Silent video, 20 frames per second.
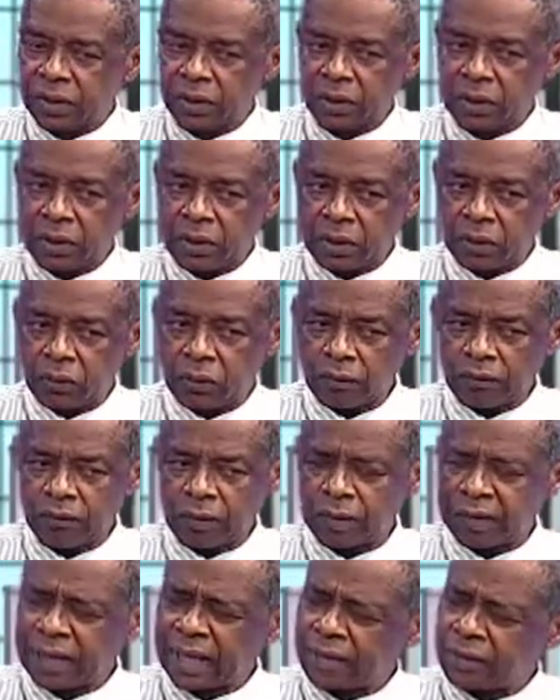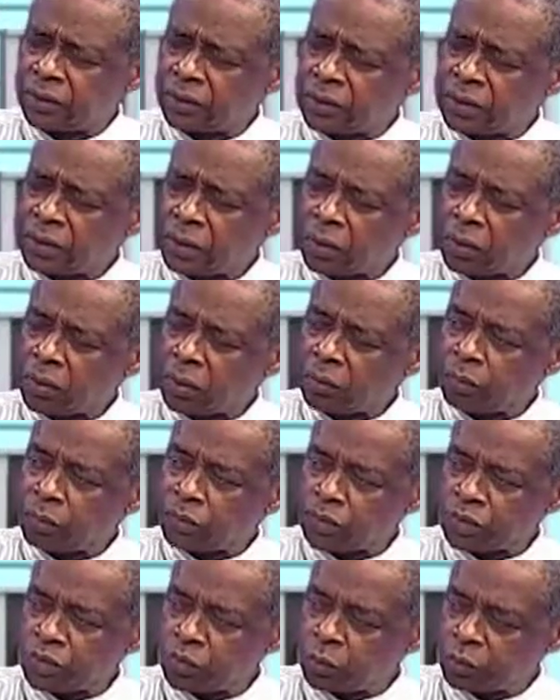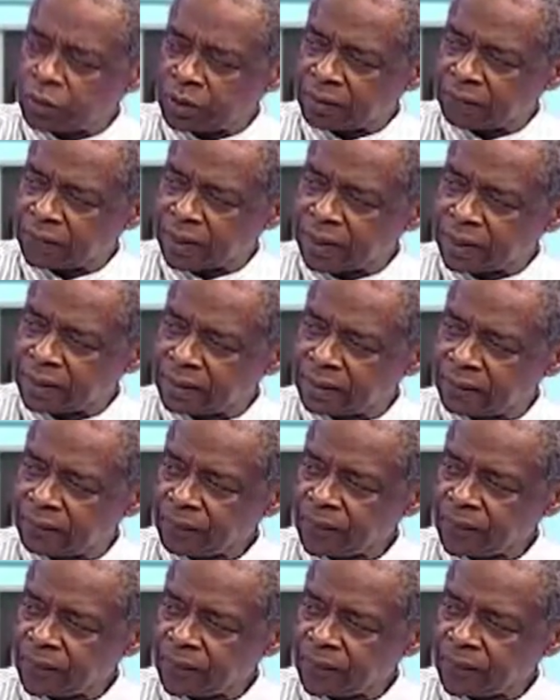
But the old floors had to be almost super flat.